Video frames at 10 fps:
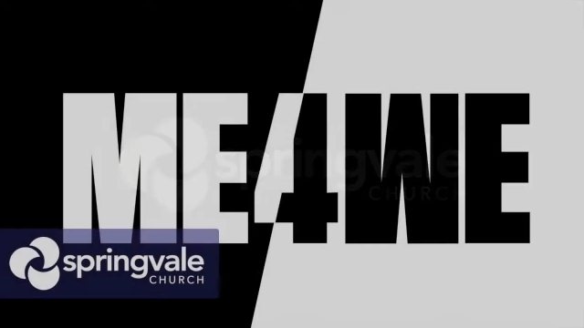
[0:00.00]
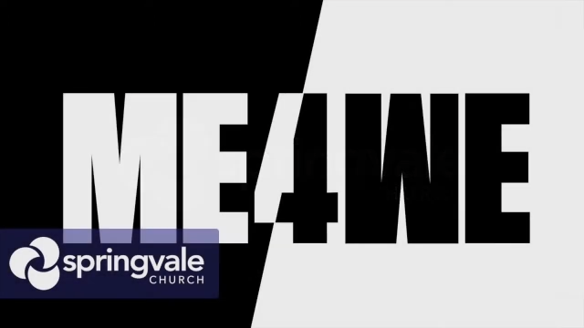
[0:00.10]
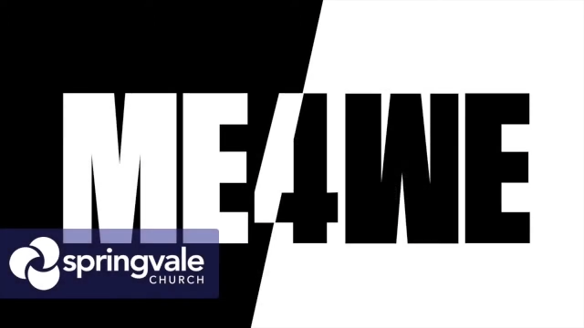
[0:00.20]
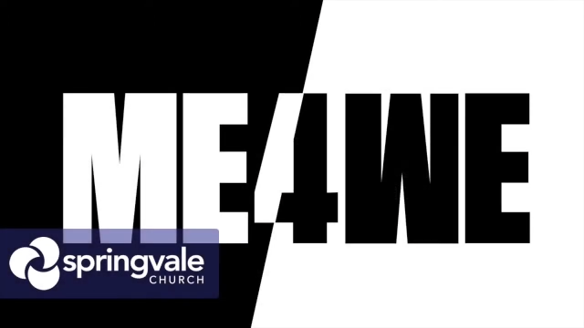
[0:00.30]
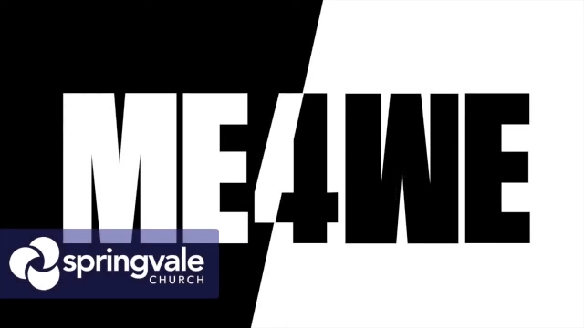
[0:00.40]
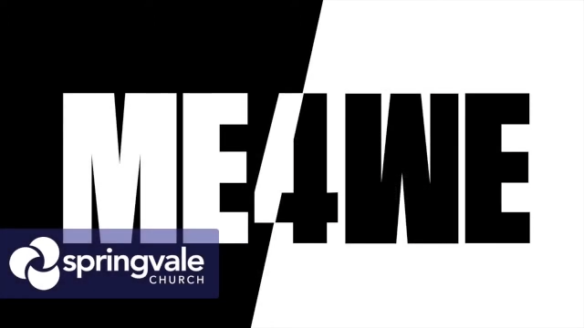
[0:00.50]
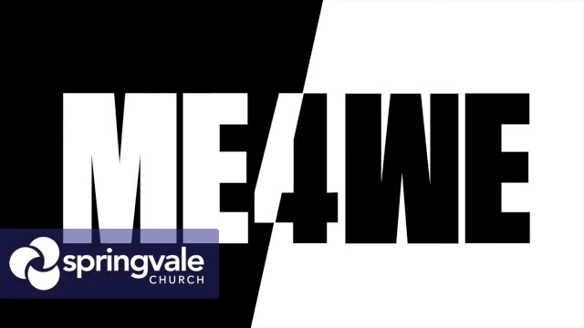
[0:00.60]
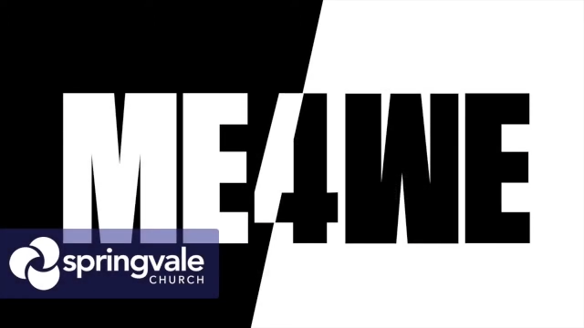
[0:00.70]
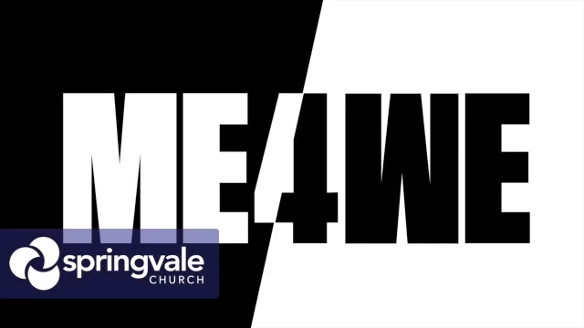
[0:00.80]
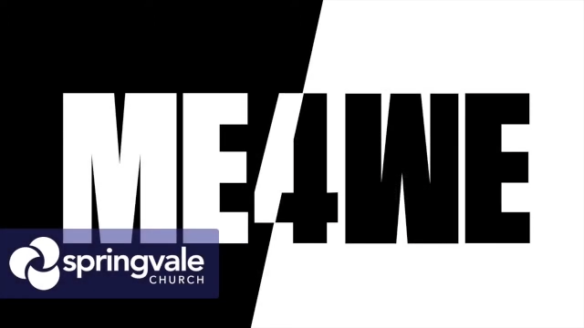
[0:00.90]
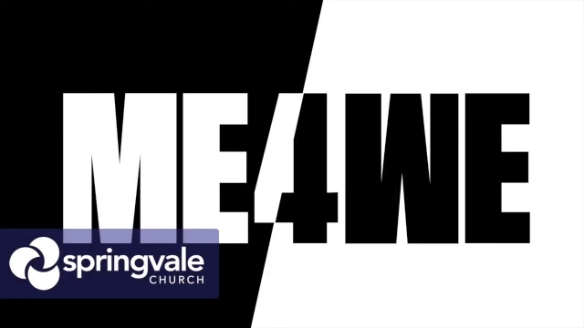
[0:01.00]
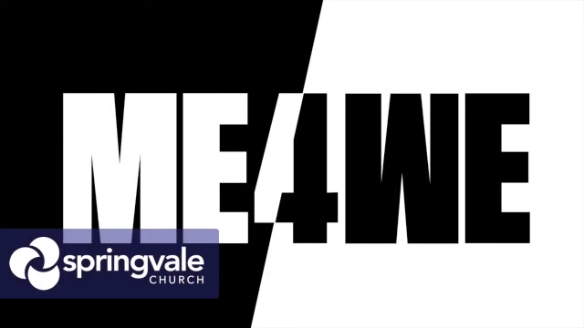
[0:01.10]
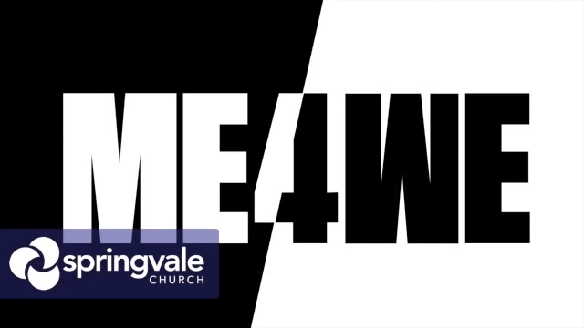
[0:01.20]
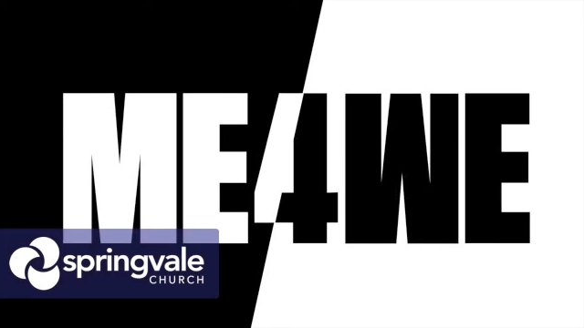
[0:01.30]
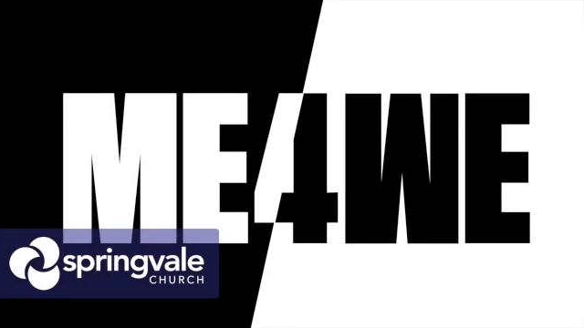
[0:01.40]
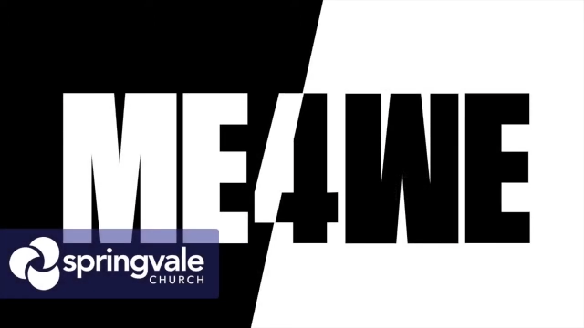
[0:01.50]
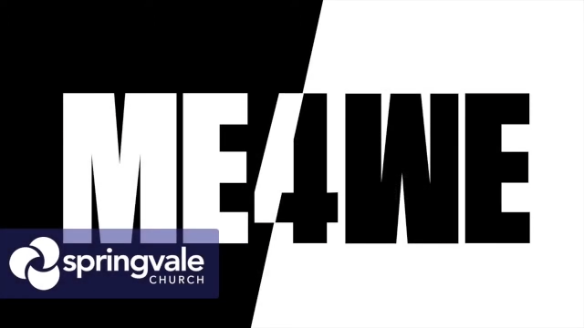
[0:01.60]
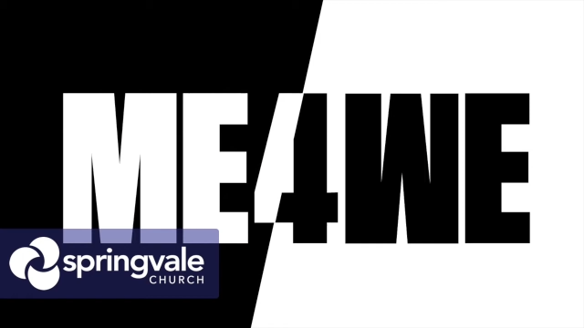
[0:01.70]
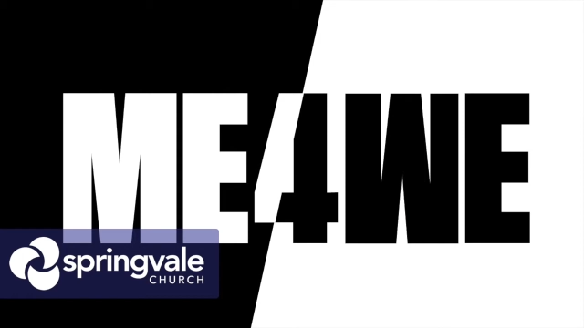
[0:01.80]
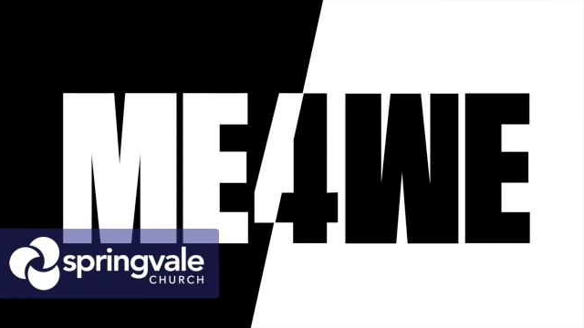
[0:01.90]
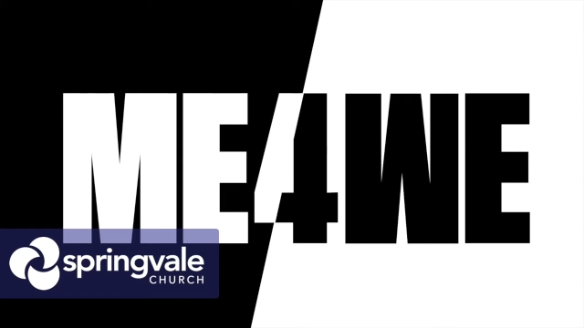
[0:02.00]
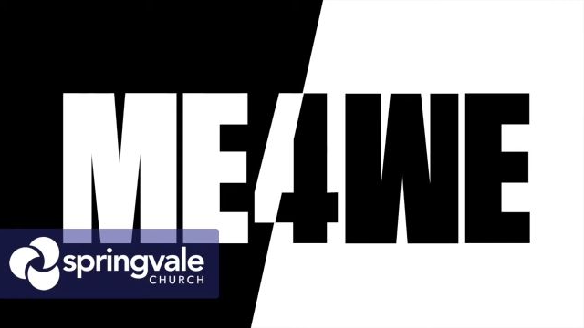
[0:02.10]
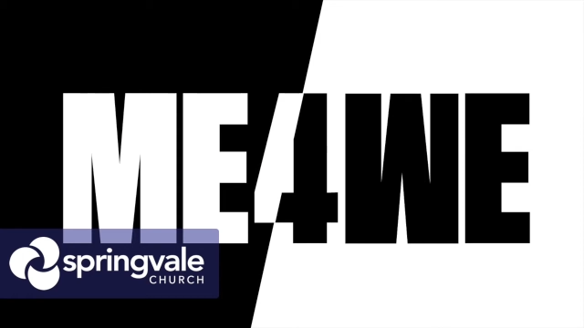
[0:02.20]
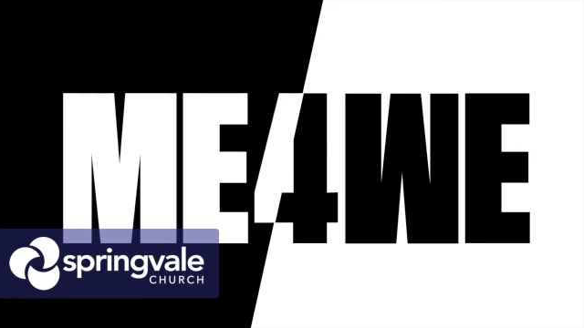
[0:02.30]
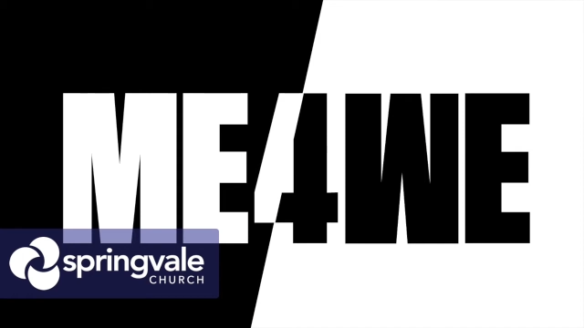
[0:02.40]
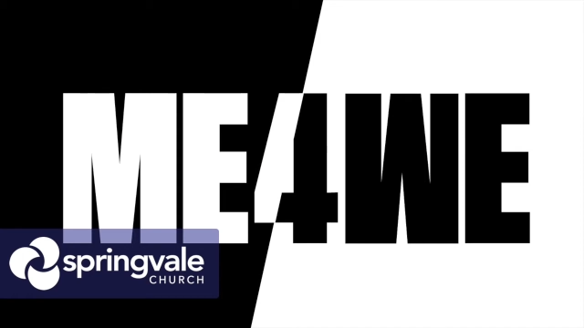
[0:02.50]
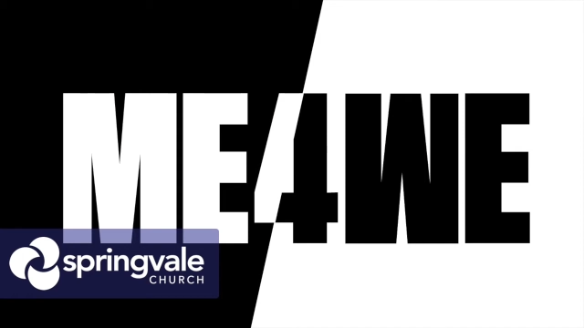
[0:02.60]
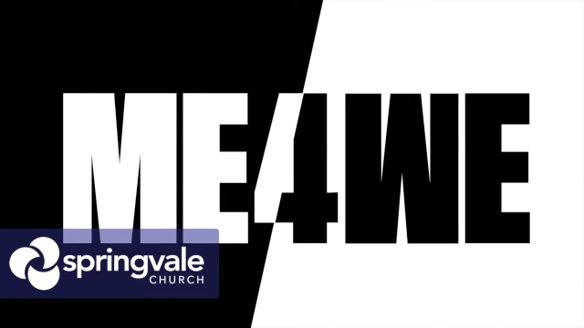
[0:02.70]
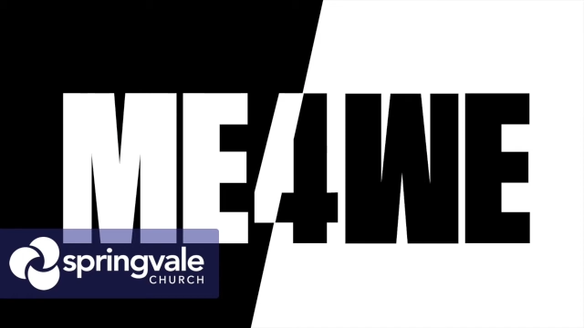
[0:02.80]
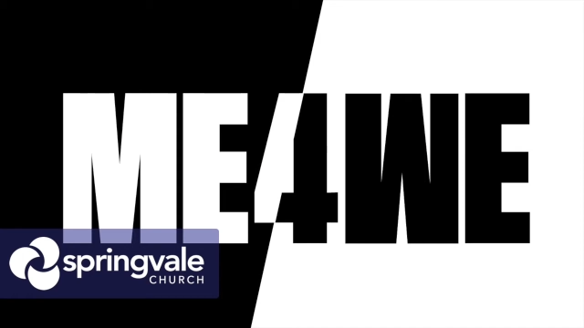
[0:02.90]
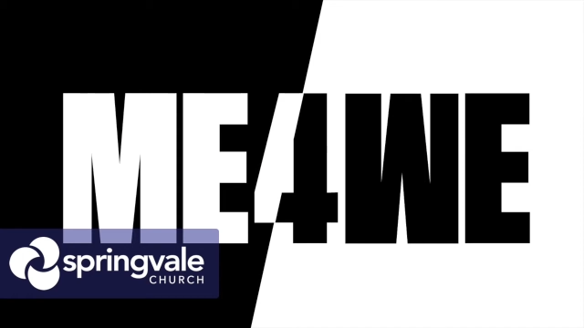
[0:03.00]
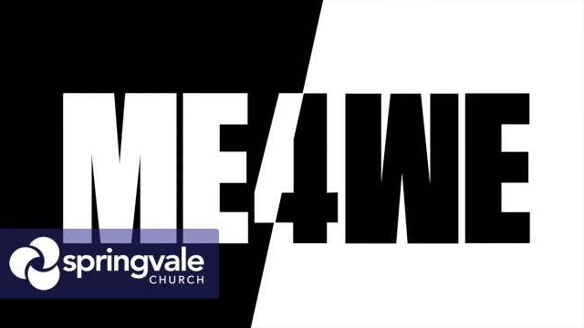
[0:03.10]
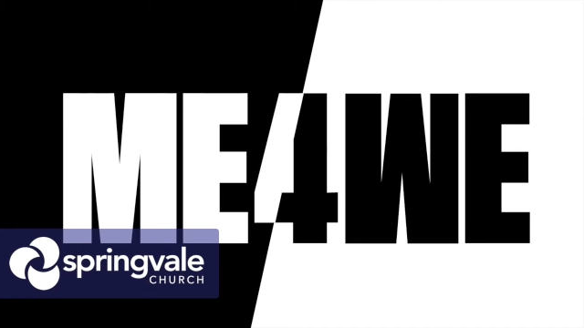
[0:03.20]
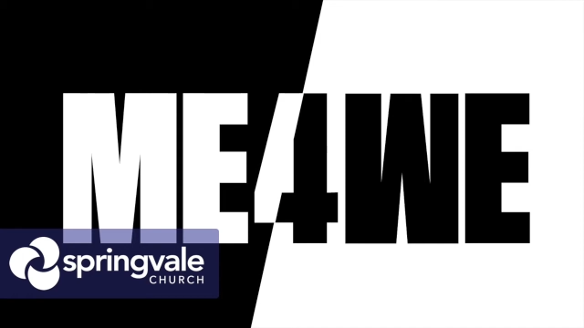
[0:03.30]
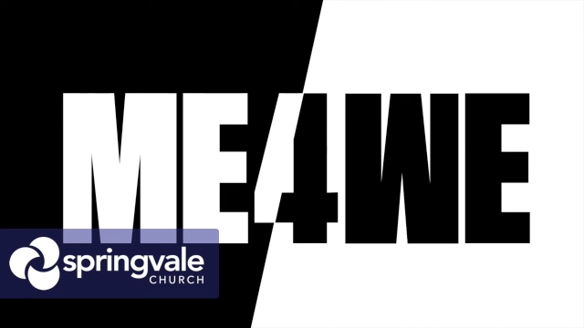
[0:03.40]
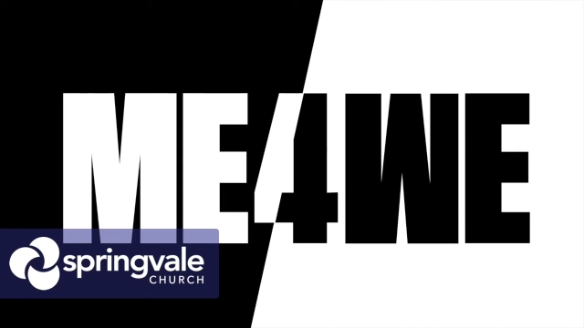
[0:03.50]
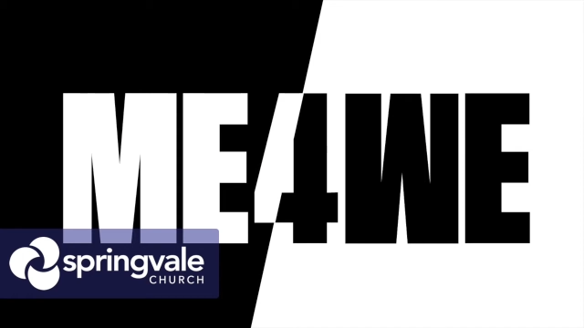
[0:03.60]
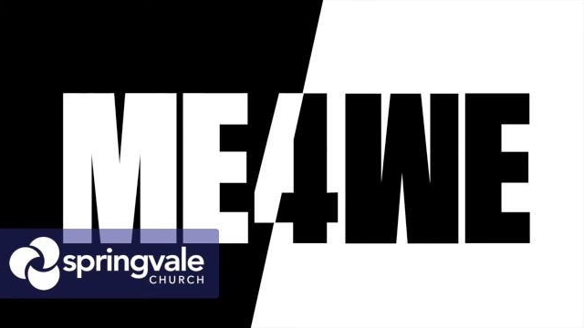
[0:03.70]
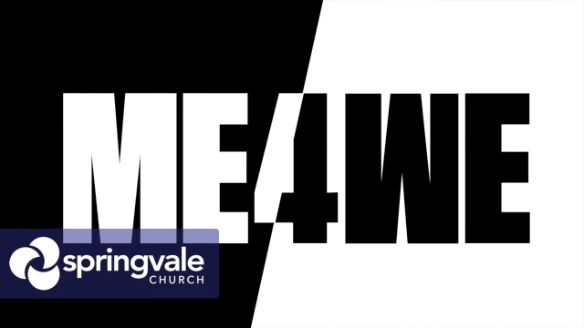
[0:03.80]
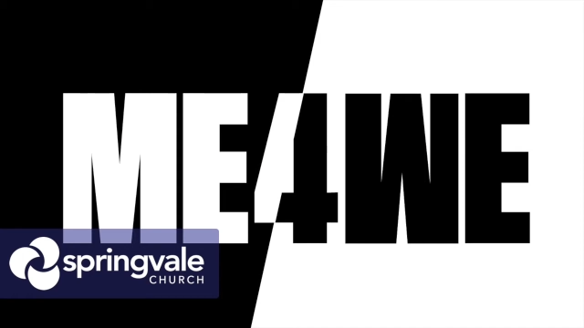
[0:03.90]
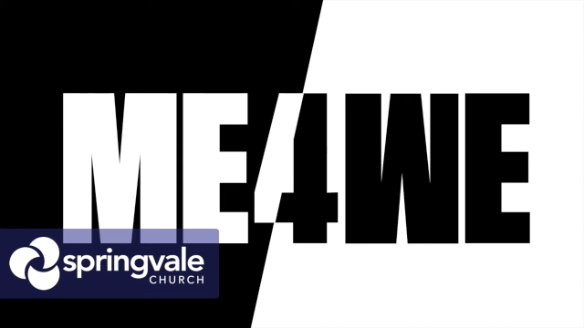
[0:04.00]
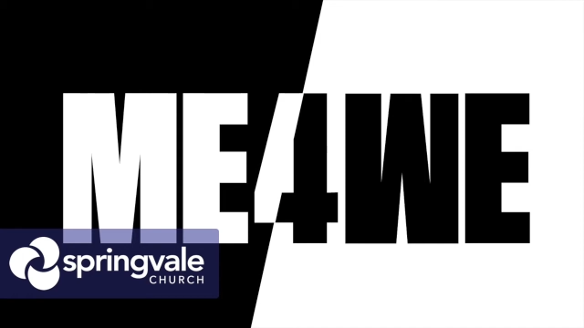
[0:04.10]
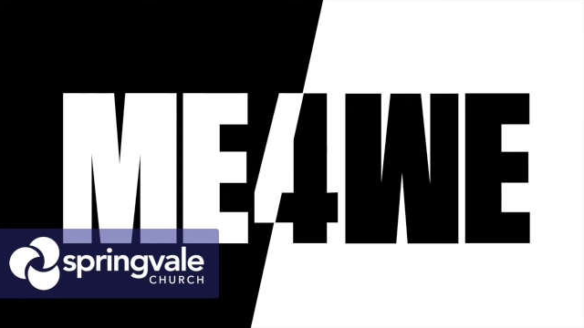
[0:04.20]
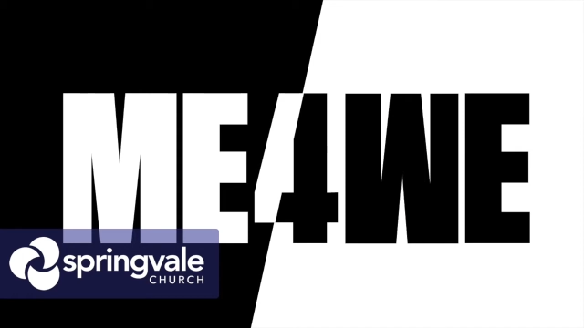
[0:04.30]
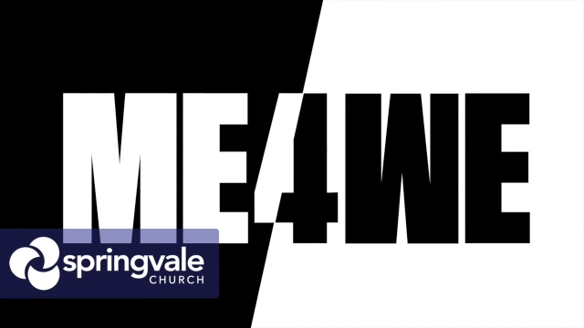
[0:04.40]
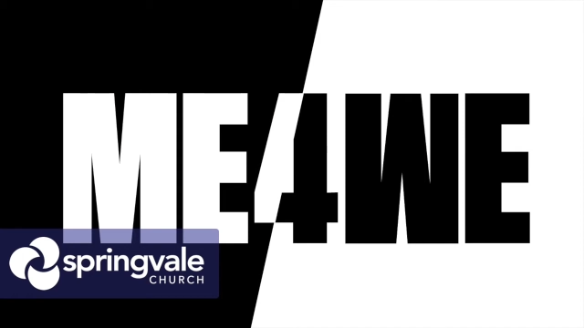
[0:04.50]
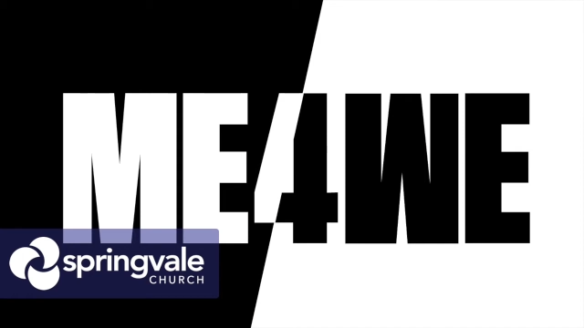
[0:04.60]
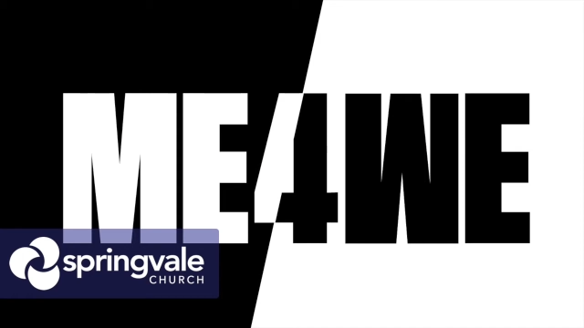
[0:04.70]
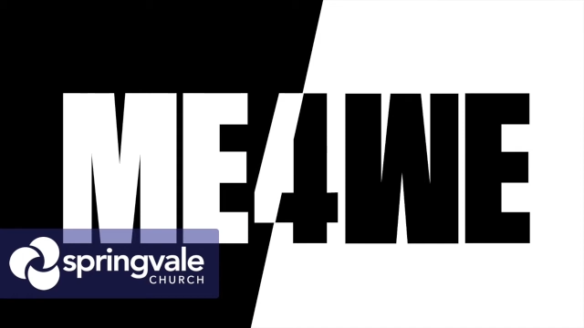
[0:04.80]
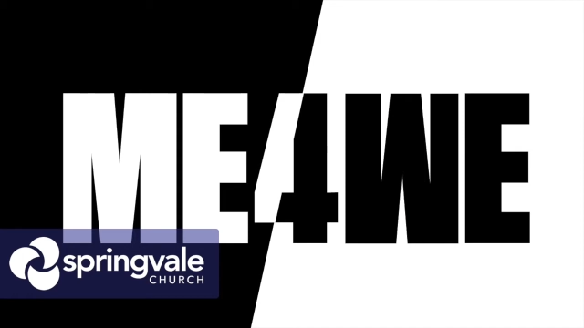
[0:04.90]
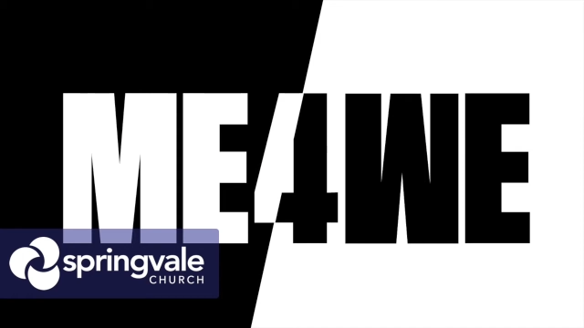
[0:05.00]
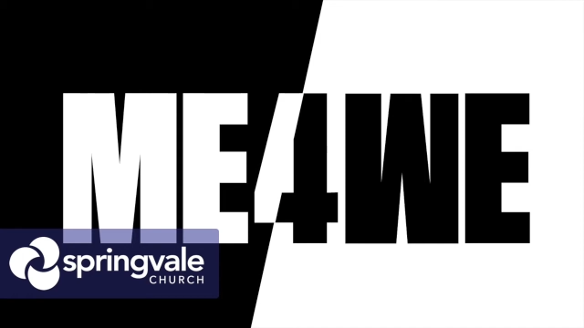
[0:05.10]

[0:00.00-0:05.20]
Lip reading: No face is visible, so there are no lips to read.